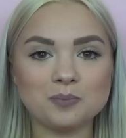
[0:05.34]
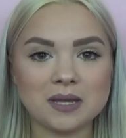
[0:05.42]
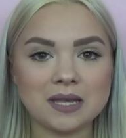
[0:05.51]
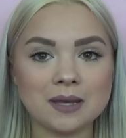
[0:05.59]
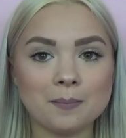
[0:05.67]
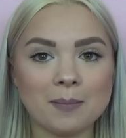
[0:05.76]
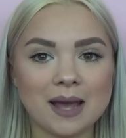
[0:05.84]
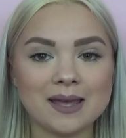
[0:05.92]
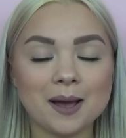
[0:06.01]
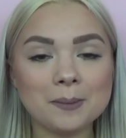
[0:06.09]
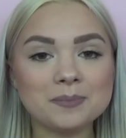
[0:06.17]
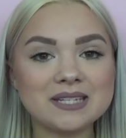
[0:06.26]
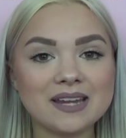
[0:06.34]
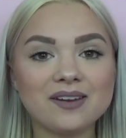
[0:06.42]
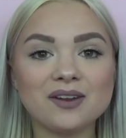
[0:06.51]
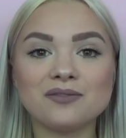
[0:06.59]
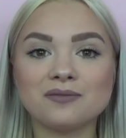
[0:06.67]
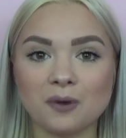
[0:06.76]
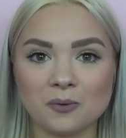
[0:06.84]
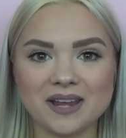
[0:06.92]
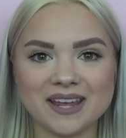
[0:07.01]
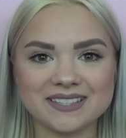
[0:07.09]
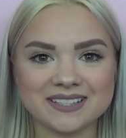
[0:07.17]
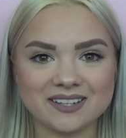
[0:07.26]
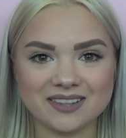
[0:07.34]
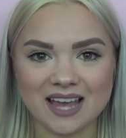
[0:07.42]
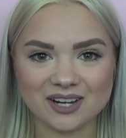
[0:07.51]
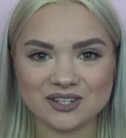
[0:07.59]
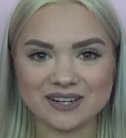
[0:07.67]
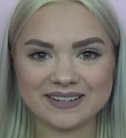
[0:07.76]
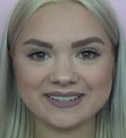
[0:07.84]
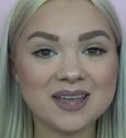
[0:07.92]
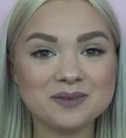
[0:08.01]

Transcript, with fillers: be my updated phone case collection.